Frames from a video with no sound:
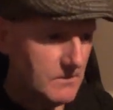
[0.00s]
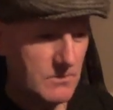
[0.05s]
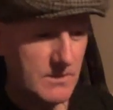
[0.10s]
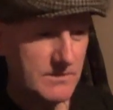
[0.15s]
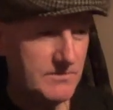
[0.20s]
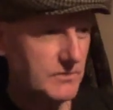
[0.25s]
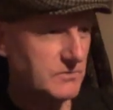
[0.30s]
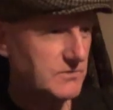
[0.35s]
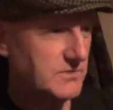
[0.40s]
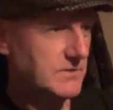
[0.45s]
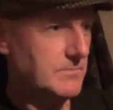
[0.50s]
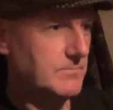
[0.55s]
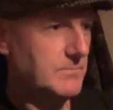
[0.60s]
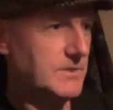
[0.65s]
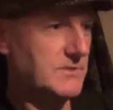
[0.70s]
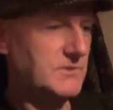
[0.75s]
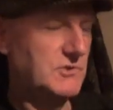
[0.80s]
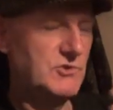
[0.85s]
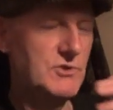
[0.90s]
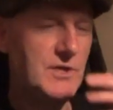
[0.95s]
where I've got
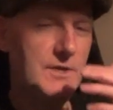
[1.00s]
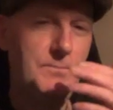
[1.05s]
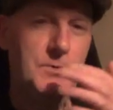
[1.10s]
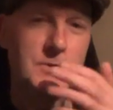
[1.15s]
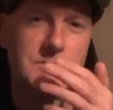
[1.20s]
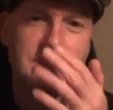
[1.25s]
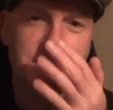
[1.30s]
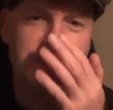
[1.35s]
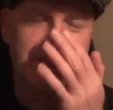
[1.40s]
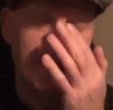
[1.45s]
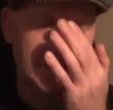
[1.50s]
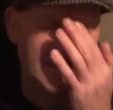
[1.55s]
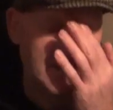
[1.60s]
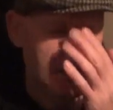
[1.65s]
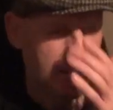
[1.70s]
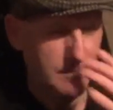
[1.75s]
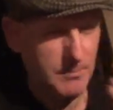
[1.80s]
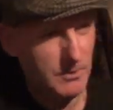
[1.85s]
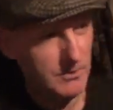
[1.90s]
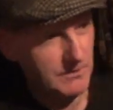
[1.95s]
some tripod
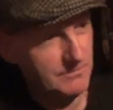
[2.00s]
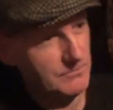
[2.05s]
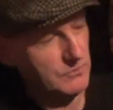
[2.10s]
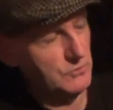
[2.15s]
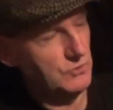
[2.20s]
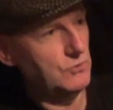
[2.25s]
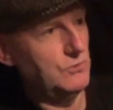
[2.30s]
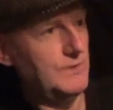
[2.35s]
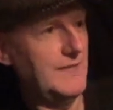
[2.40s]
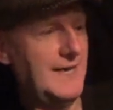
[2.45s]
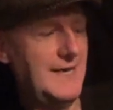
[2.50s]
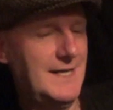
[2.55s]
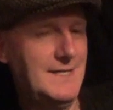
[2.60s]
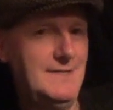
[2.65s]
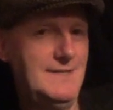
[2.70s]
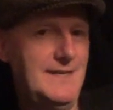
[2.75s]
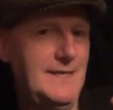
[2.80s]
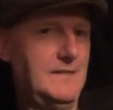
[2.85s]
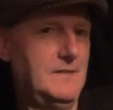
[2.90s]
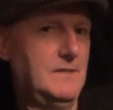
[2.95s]
set up, or I've got doing a
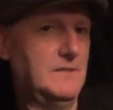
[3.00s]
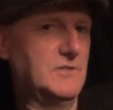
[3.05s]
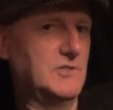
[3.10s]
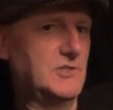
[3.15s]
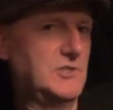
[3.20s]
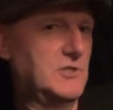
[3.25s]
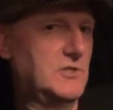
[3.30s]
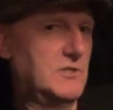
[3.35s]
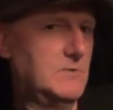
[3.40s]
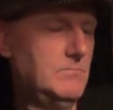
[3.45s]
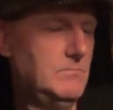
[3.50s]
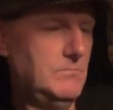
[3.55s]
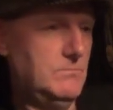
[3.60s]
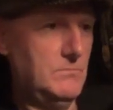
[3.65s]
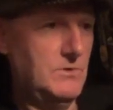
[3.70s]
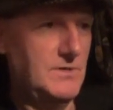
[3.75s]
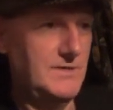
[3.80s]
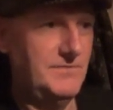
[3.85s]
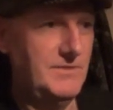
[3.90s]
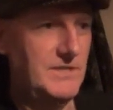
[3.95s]
handheld shot
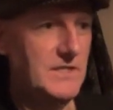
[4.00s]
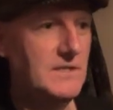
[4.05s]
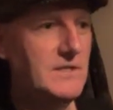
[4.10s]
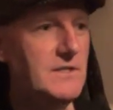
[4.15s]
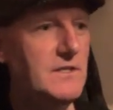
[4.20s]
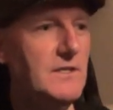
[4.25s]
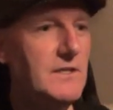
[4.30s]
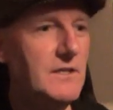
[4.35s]
and what have you,